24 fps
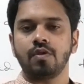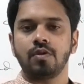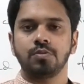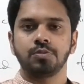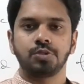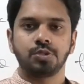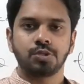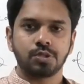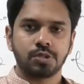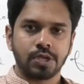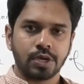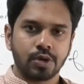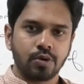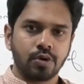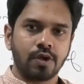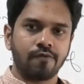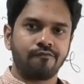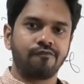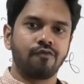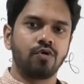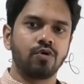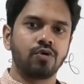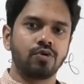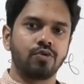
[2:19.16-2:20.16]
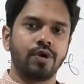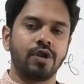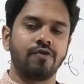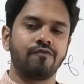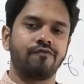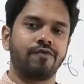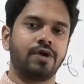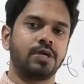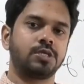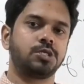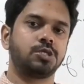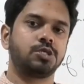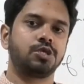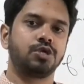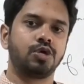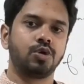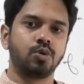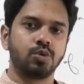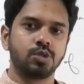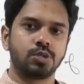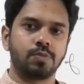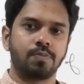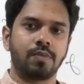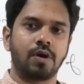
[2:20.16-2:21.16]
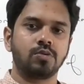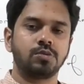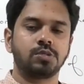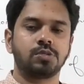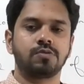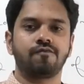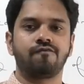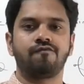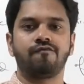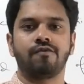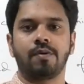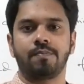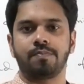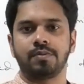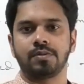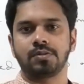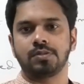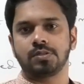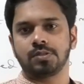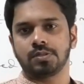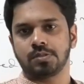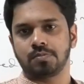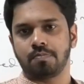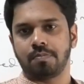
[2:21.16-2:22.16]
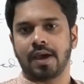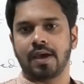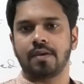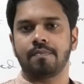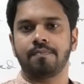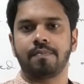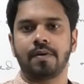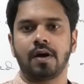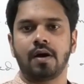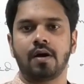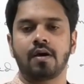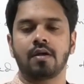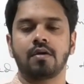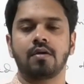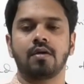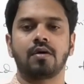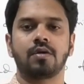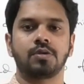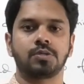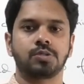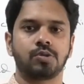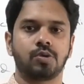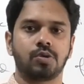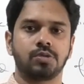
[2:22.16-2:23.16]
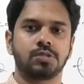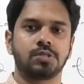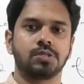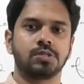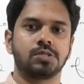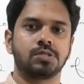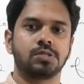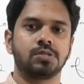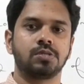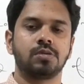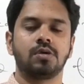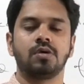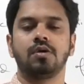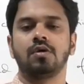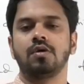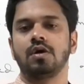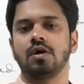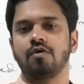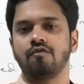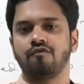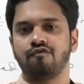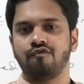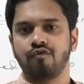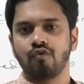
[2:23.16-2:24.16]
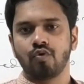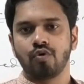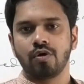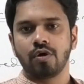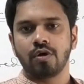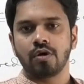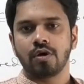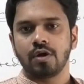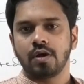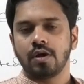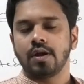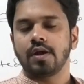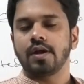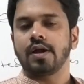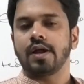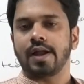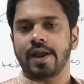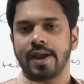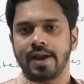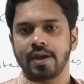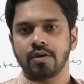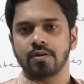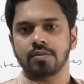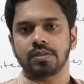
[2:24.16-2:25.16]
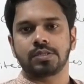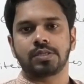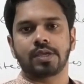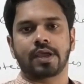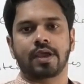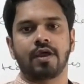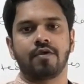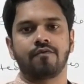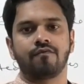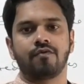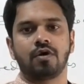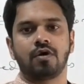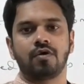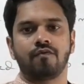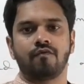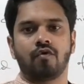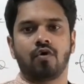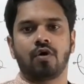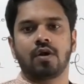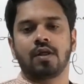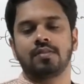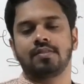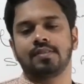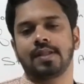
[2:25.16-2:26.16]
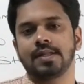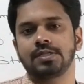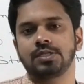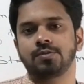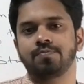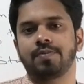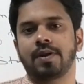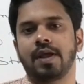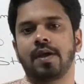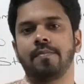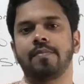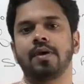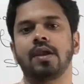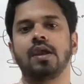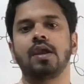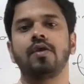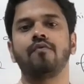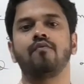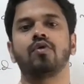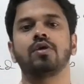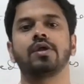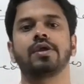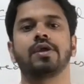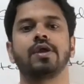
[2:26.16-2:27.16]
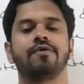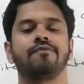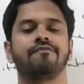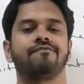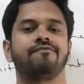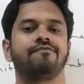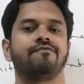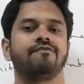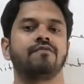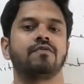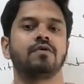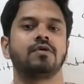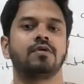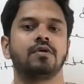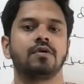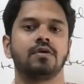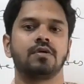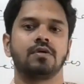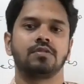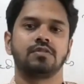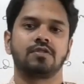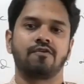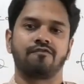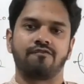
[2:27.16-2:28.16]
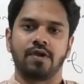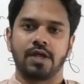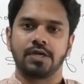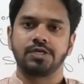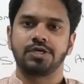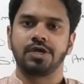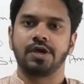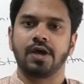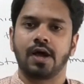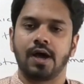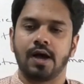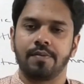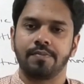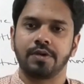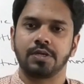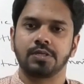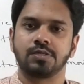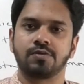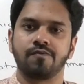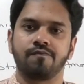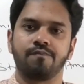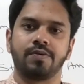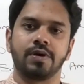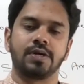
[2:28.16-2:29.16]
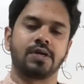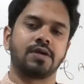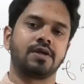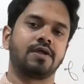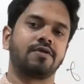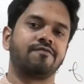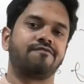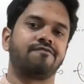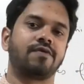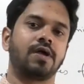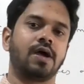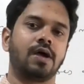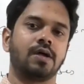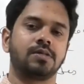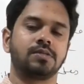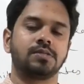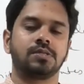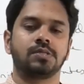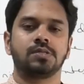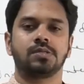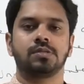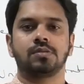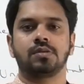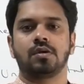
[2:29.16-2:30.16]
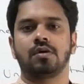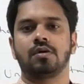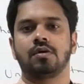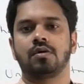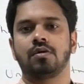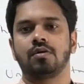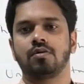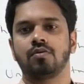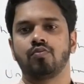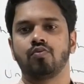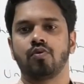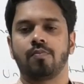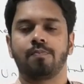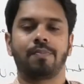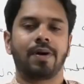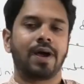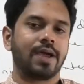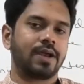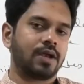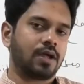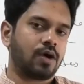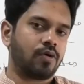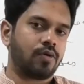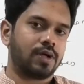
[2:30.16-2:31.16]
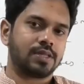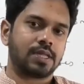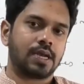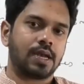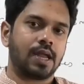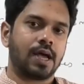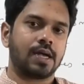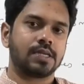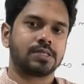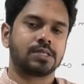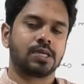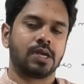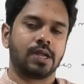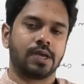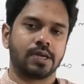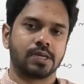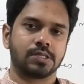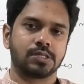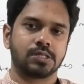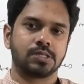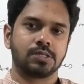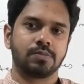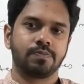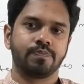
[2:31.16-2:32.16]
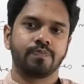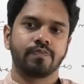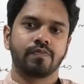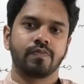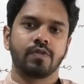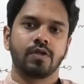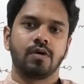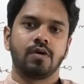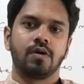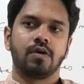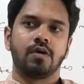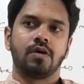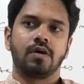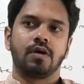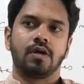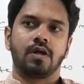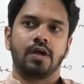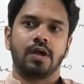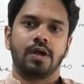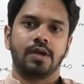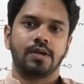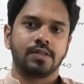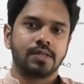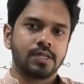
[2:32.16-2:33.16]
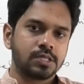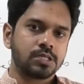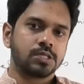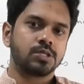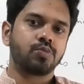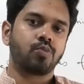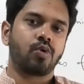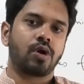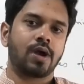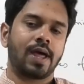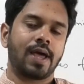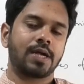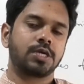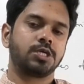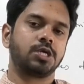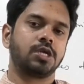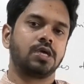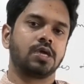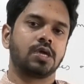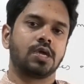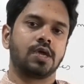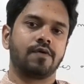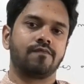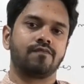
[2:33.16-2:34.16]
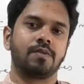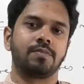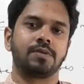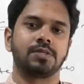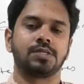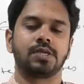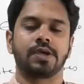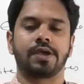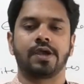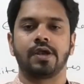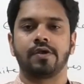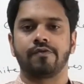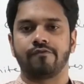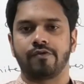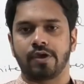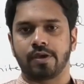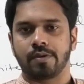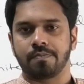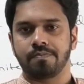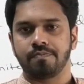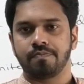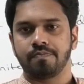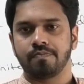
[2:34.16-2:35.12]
So they could afford to invest huge amounts of weapons, manpower, resources, food into the Second World War, and that's primarily what gave the fledgling armies of Britain and France, who are by now at the last legs, this is what actually gave them a second wing.